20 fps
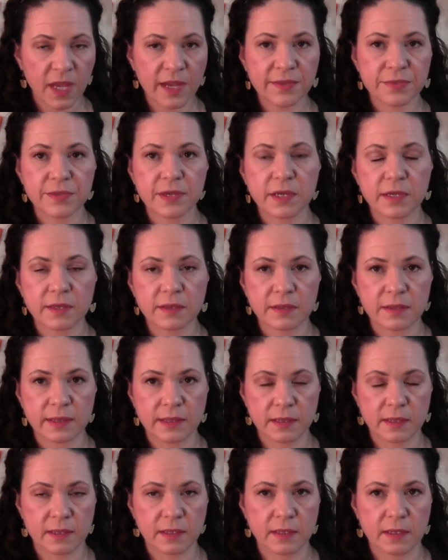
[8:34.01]
I think,
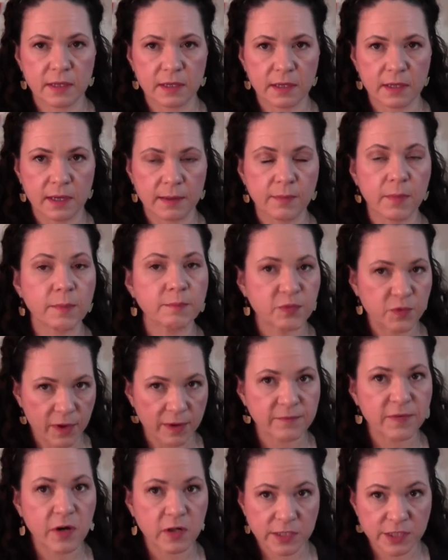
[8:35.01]
I'm
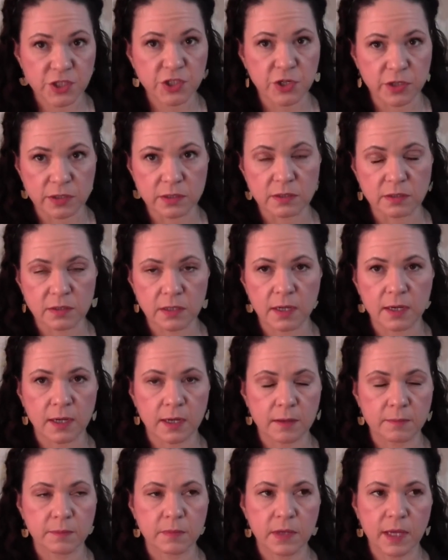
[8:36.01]
fairly certain.
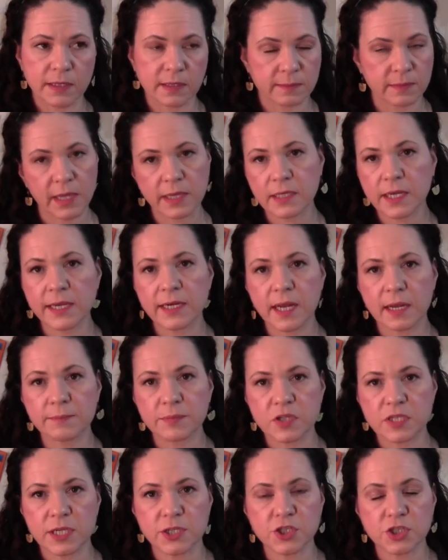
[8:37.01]
I'm like
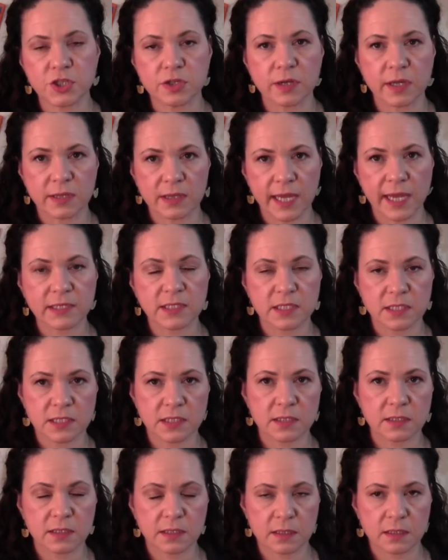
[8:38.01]
99% sure that
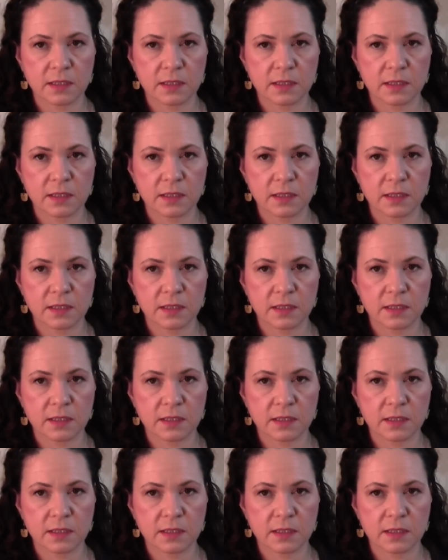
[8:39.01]
that's